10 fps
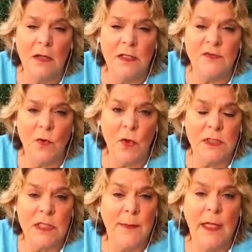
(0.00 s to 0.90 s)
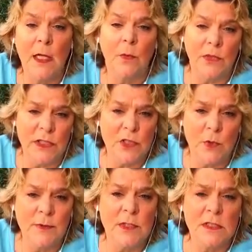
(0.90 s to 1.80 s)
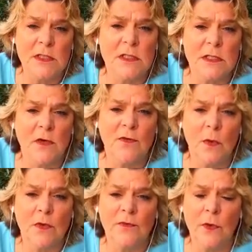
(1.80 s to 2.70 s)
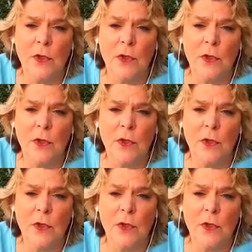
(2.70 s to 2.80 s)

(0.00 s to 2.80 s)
as far as coming up with descriptions and so forth for